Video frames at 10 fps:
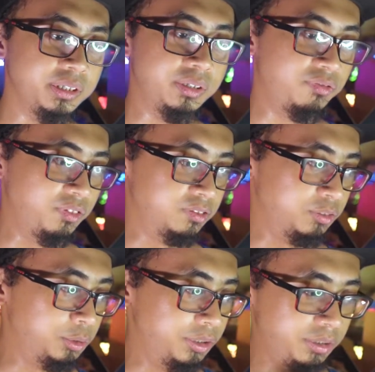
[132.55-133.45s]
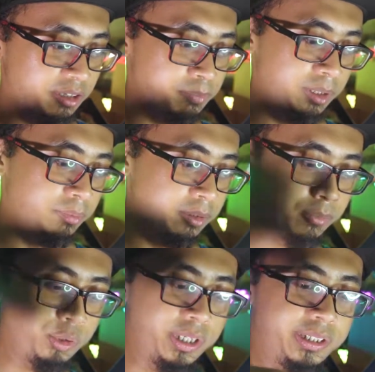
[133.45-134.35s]
it feels good, it's premium.
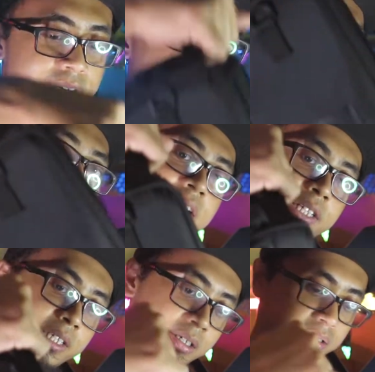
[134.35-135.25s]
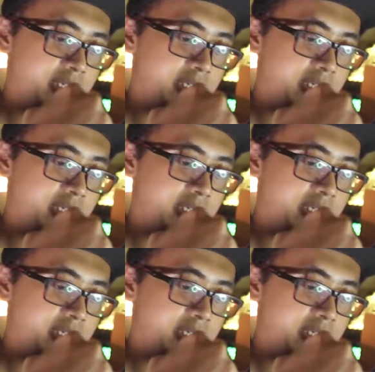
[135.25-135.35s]
You can carry it like this,